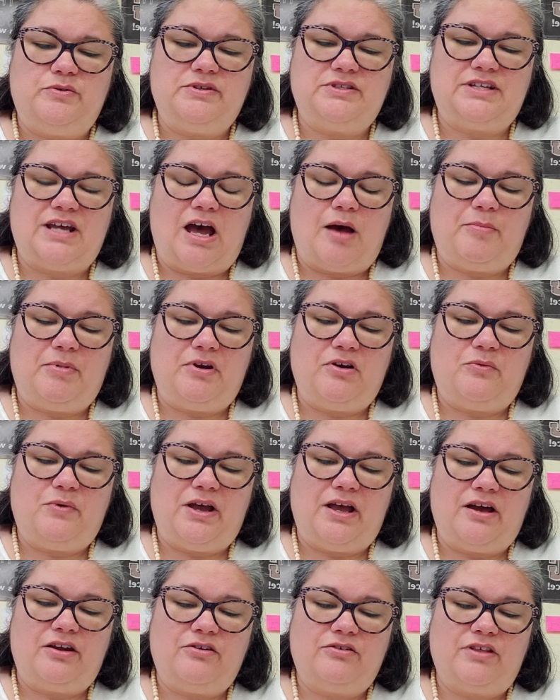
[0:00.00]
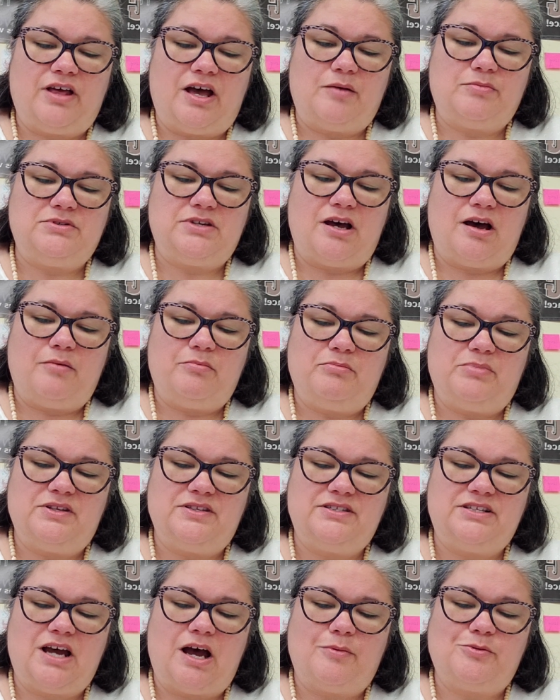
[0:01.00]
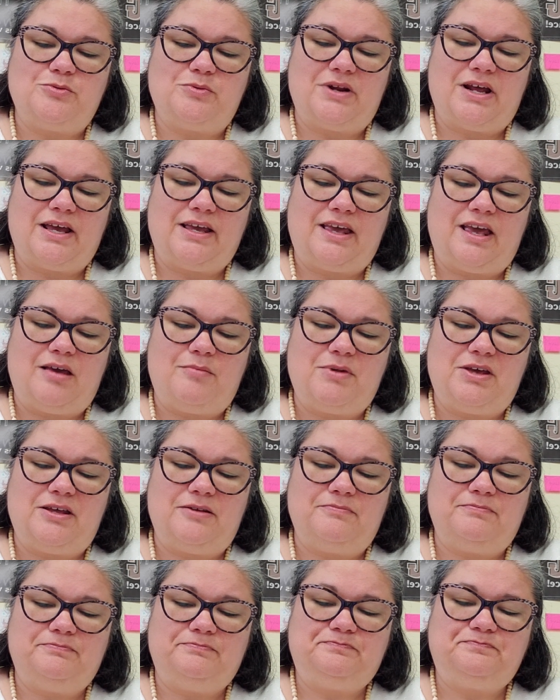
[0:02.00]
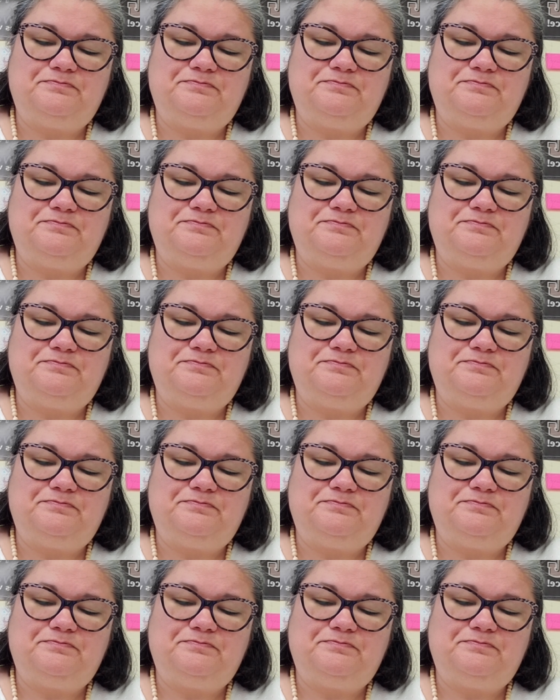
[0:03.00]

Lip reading: was tapping away on her laptop, but stopped when I came in.